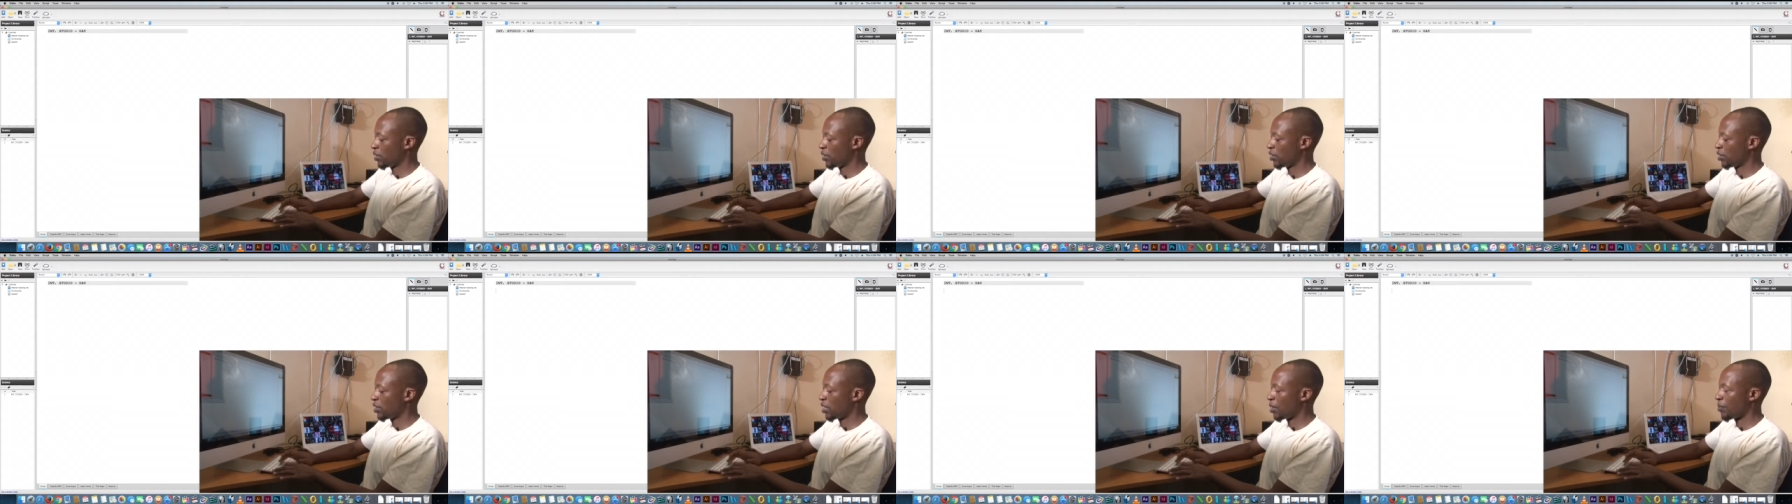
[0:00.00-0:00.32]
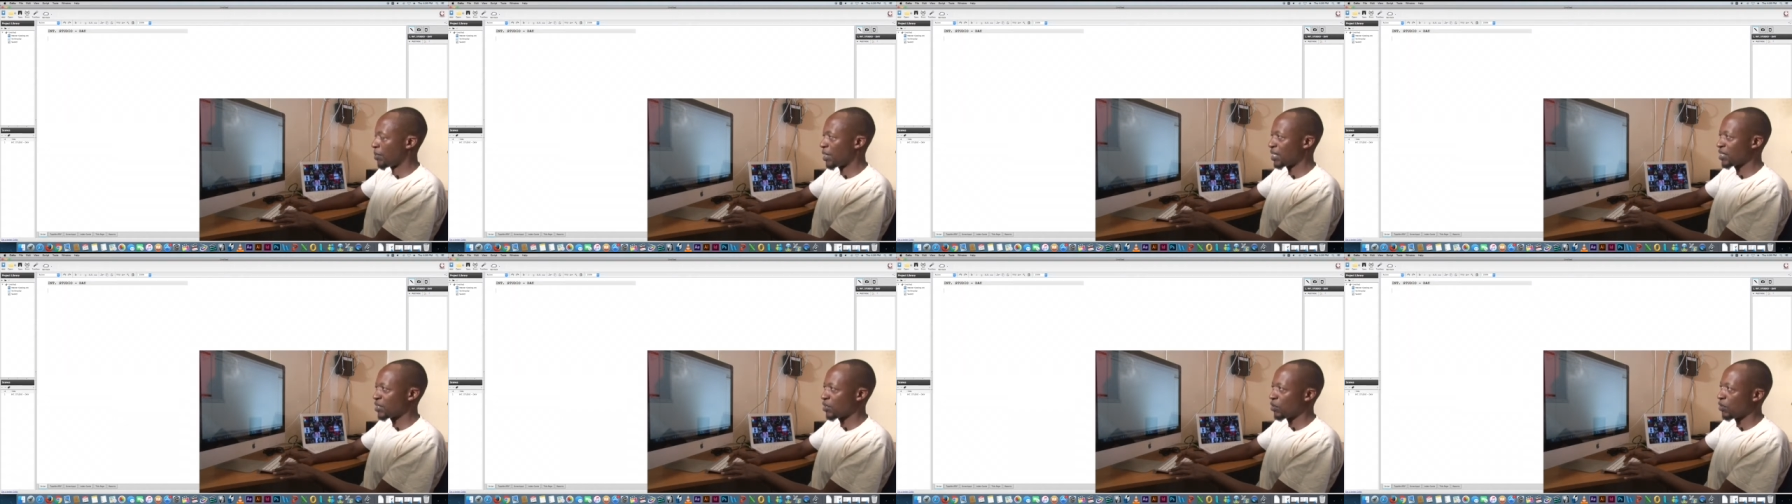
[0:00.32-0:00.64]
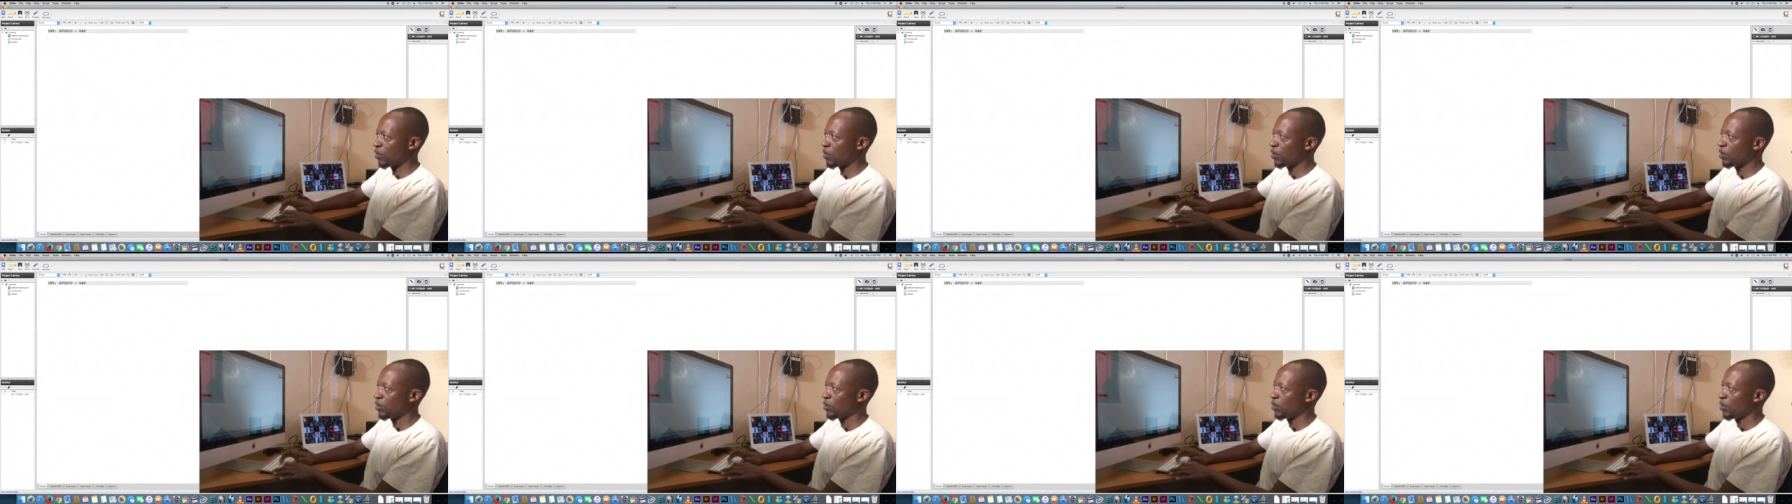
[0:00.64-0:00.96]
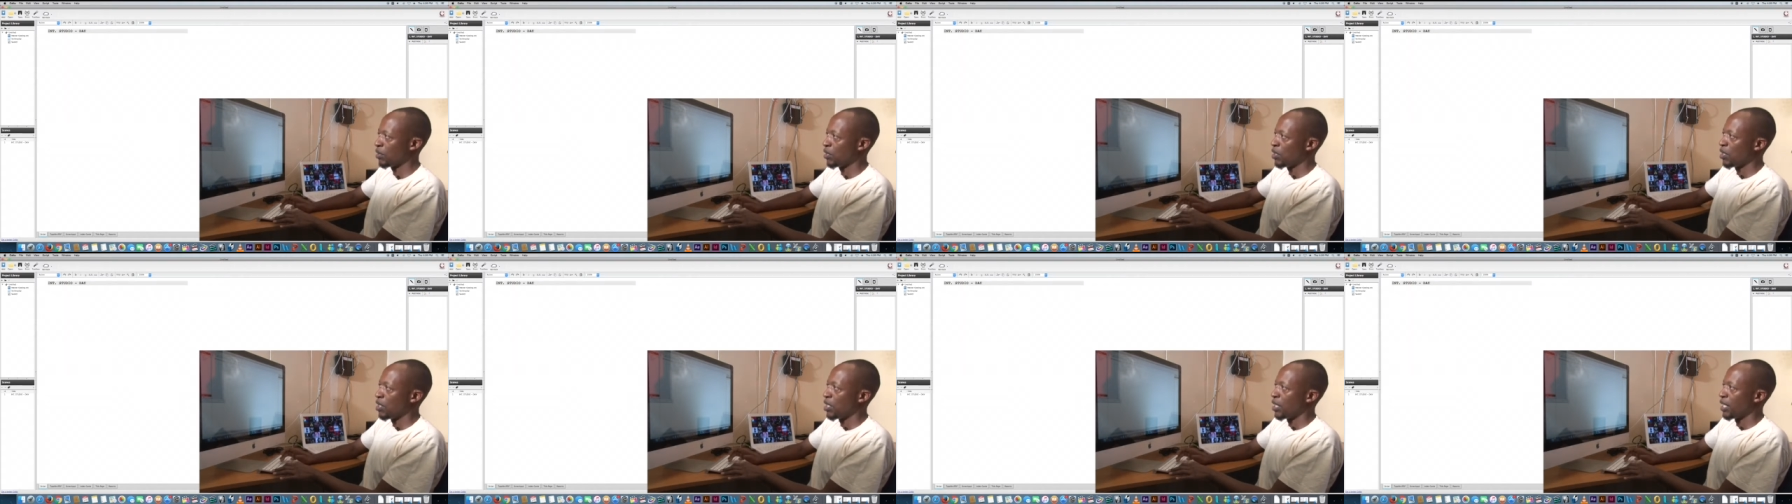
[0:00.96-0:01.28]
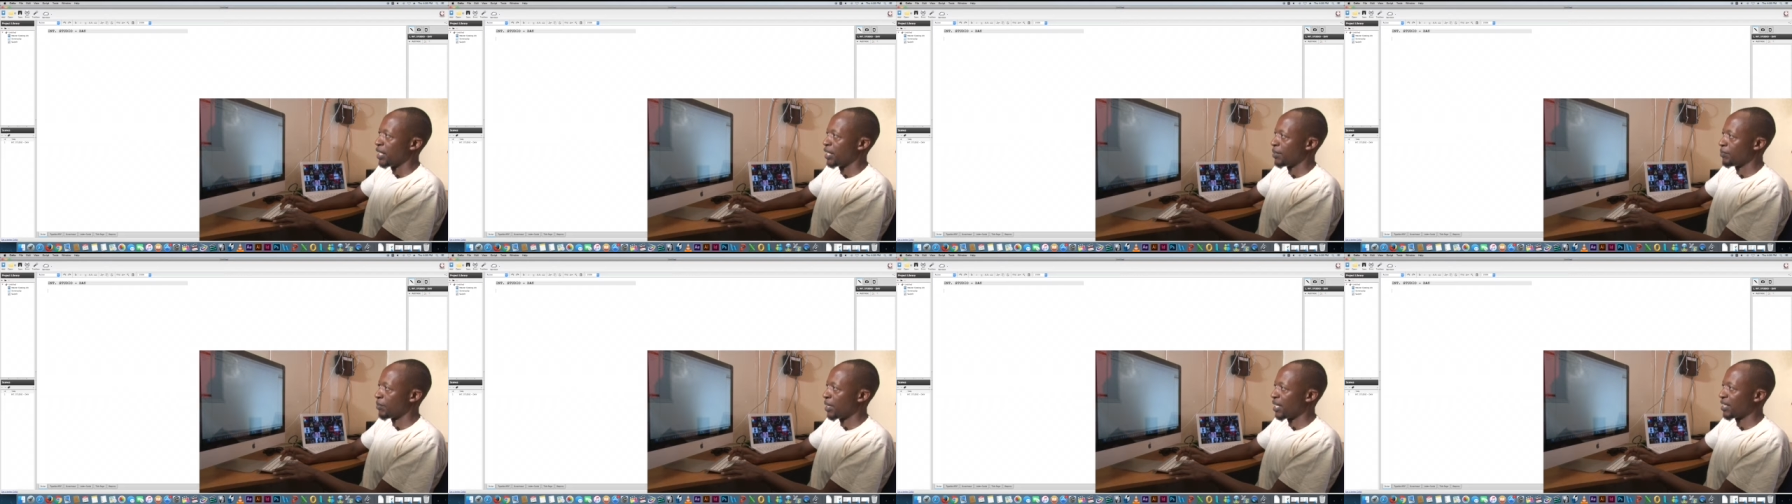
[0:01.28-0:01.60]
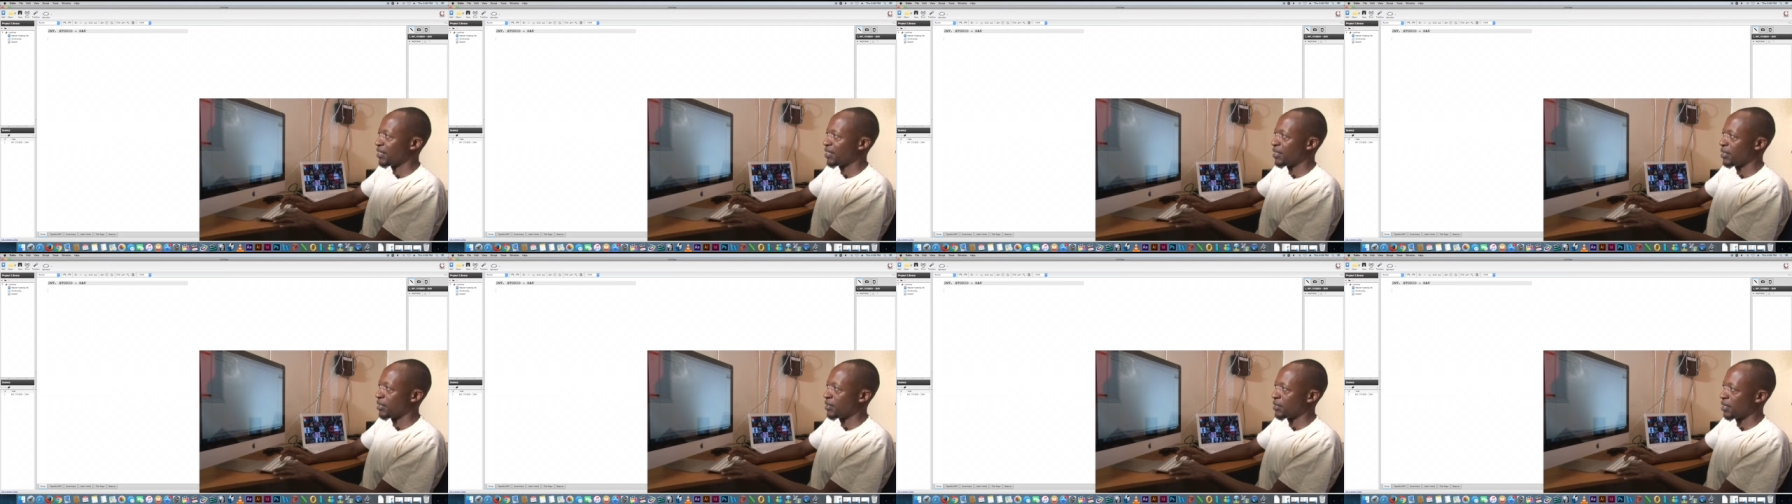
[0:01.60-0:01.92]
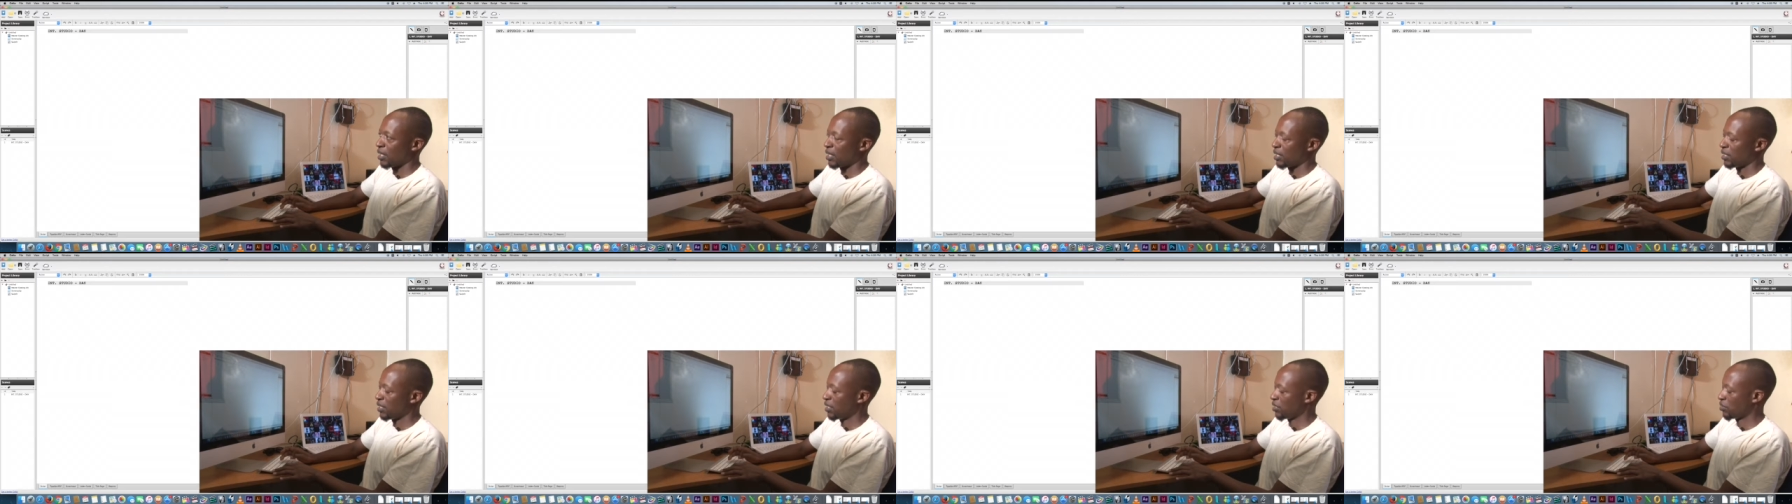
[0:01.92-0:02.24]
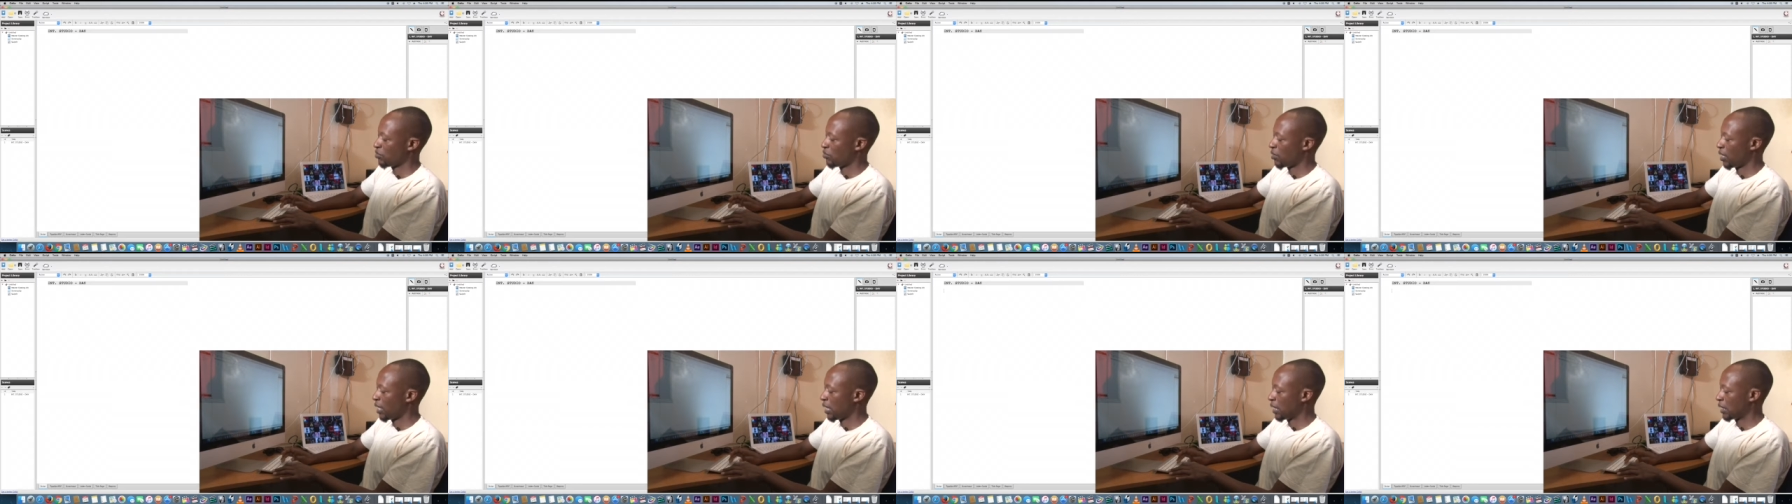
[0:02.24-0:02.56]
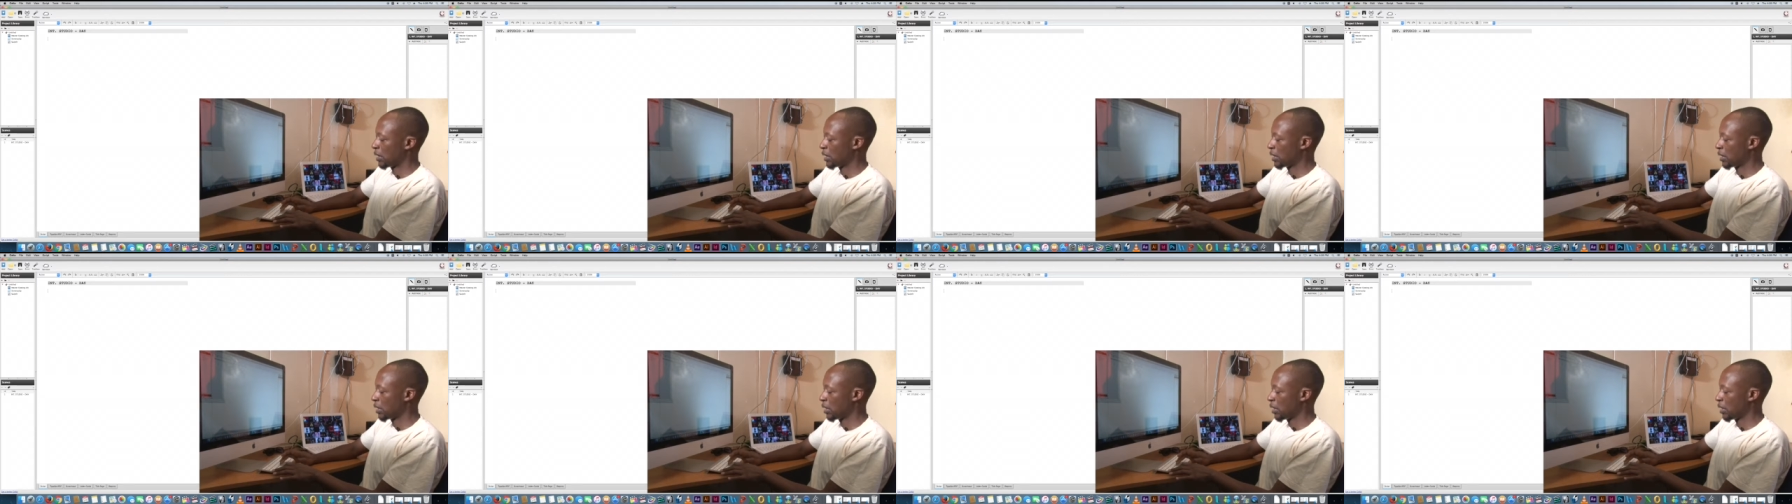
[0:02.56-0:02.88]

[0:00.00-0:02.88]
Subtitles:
grammatical. In my case, I'll just write